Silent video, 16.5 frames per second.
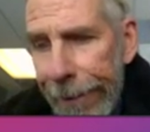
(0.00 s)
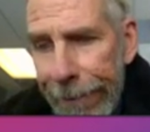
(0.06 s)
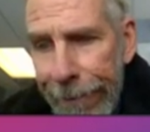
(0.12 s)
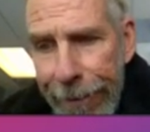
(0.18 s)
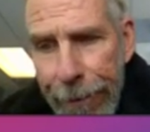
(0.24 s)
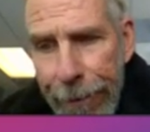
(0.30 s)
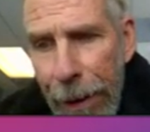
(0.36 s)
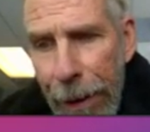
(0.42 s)

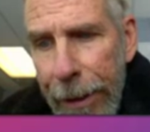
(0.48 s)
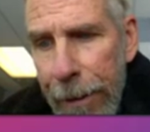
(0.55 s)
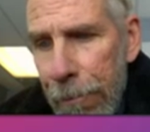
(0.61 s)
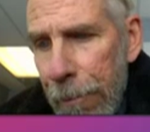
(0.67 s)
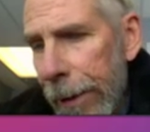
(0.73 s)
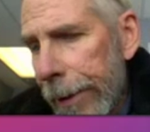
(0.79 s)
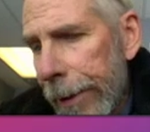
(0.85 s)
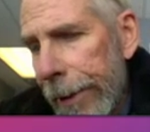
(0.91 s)
You're making
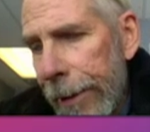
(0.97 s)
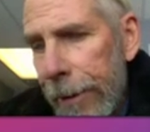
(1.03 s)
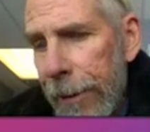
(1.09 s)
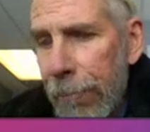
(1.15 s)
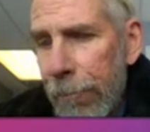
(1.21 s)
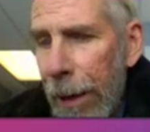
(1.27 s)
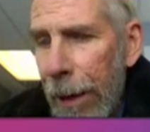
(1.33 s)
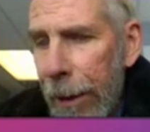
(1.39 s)
money,
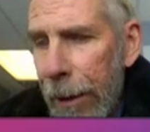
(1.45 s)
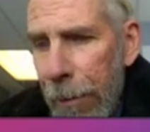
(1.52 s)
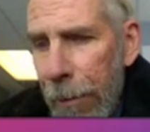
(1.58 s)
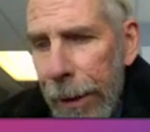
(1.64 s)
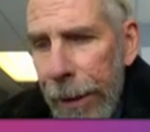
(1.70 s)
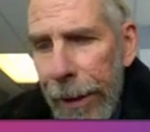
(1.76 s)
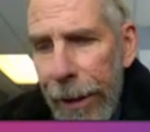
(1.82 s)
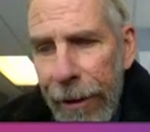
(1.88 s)
he's making
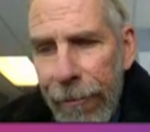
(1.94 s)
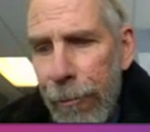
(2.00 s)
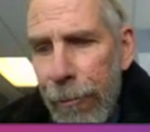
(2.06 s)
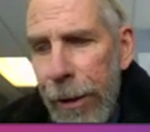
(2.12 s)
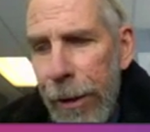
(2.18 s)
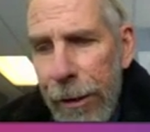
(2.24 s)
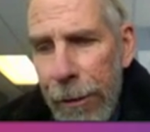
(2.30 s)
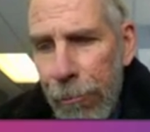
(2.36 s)
money,
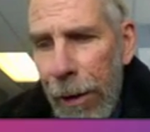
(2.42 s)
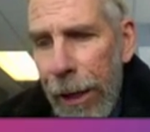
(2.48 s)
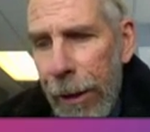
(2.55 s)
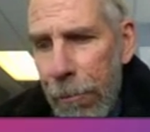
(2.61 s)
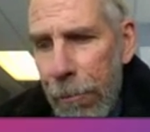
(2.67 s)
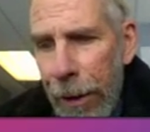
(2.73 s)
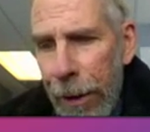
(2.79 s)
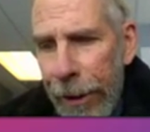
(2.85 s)
everybody's
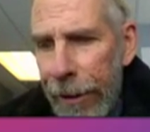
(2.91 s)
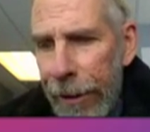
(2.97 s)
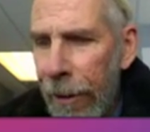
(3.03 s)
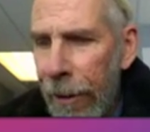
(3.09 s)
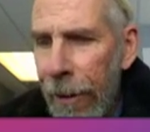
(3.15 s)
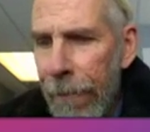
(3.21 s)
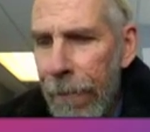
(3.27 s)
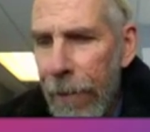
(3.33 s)
making money,
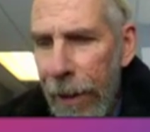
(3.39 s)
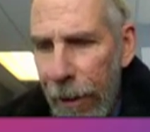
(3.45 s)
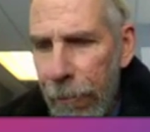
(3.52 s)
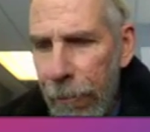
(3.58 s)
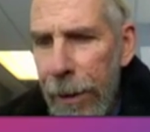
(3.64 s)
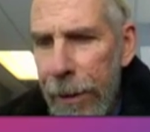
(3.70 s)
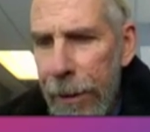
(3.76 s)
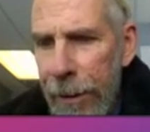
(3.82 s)

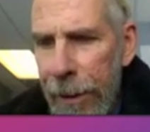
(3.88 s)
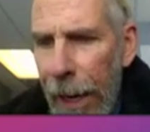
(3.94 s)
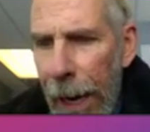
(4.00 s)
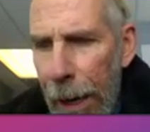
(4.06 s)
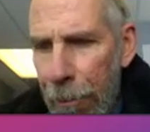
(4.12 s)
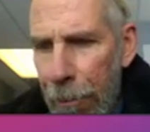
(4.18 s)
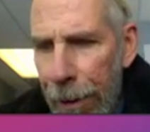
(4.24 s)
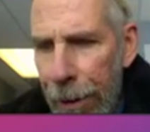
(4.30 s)
everybody's
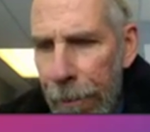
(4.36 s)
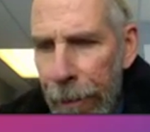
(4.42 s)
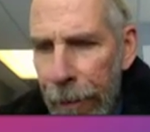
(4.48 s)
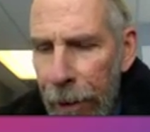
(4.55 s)
happy.